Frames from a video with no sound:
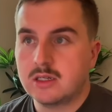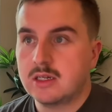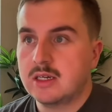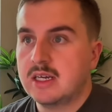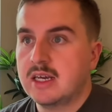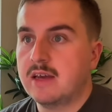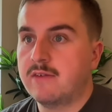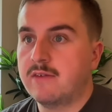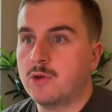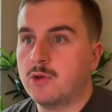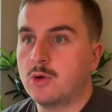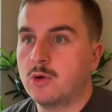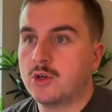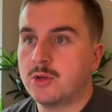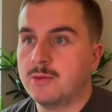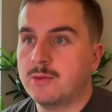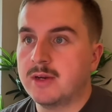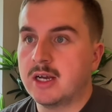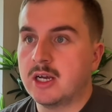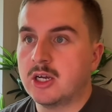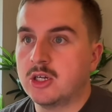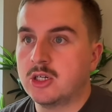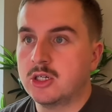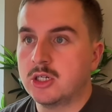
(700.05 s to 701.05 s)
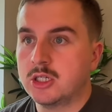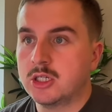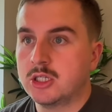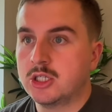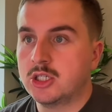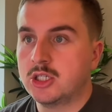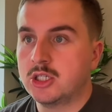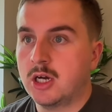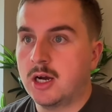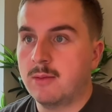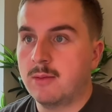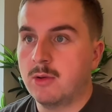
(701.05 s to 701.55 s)
If you're doing a good
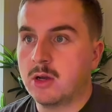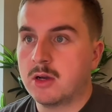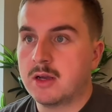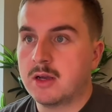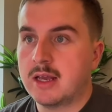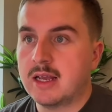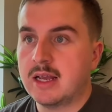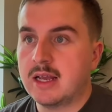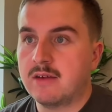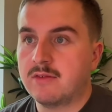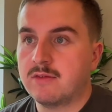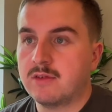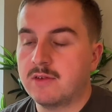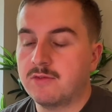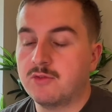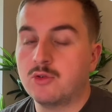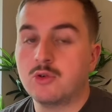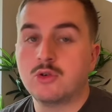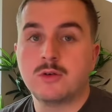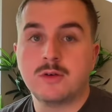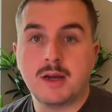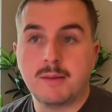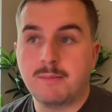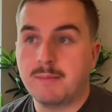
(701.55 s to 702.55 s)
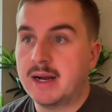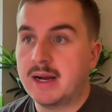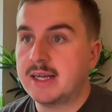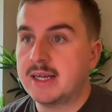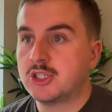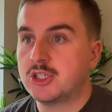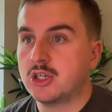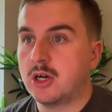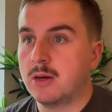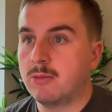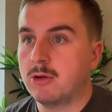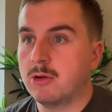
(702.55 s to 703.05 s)
job if you're doing a bad
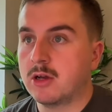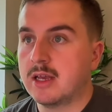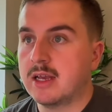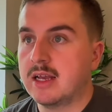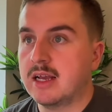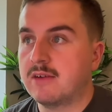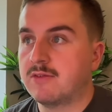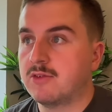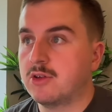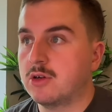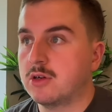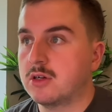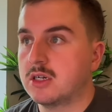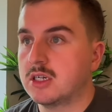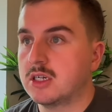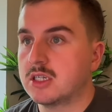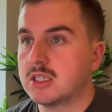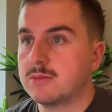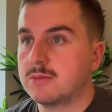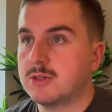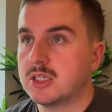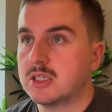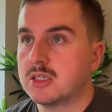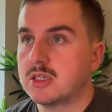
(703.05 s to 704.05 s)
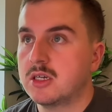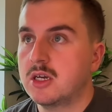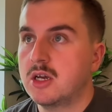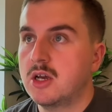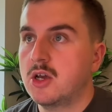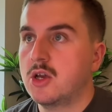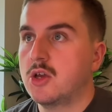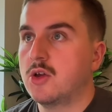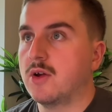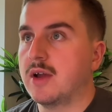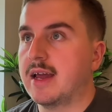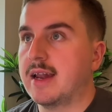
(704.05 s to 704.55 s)
job looking after your customers,
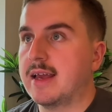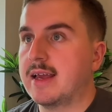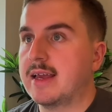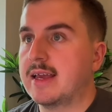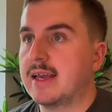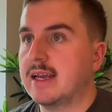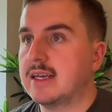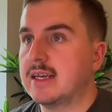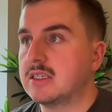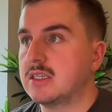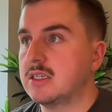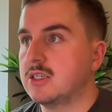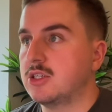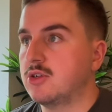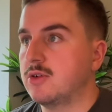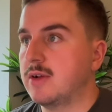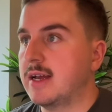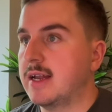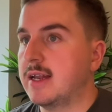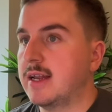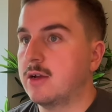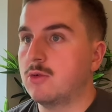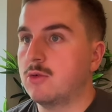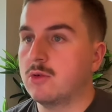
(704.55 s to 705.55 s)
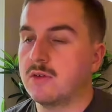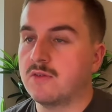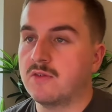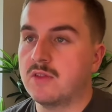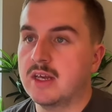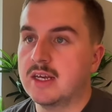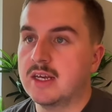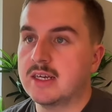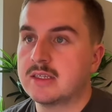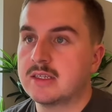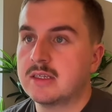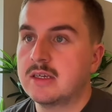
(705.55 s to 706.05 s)
you're getting cases, you're getting all of
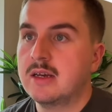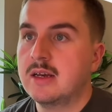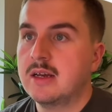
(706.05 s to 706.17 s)
this.